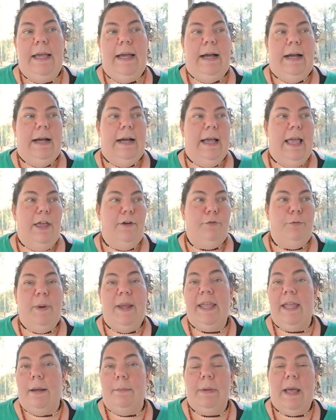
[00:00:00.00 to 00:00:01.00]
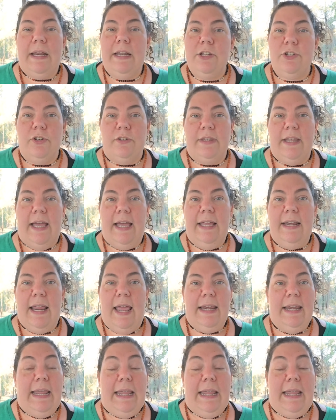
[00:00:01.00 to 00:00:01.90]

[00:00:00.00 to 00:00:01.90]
If we can manage on that and